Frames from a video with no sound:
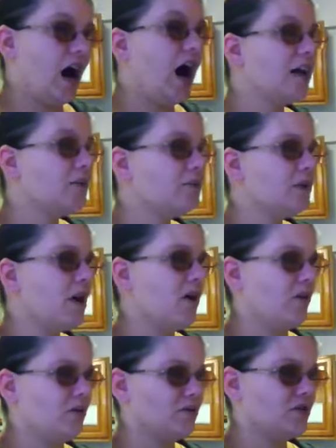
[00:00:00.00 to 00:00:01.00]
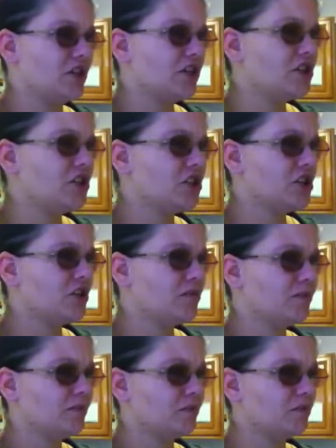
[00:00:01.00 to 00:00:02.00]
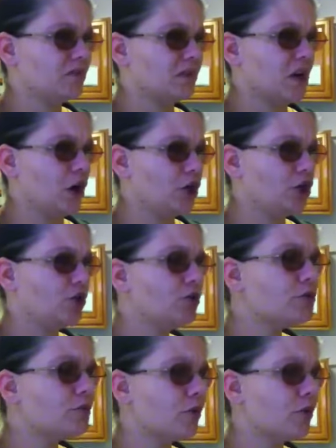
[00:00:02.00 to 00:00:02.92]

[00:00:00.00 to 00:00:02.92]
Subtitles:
I don't know. Such a huge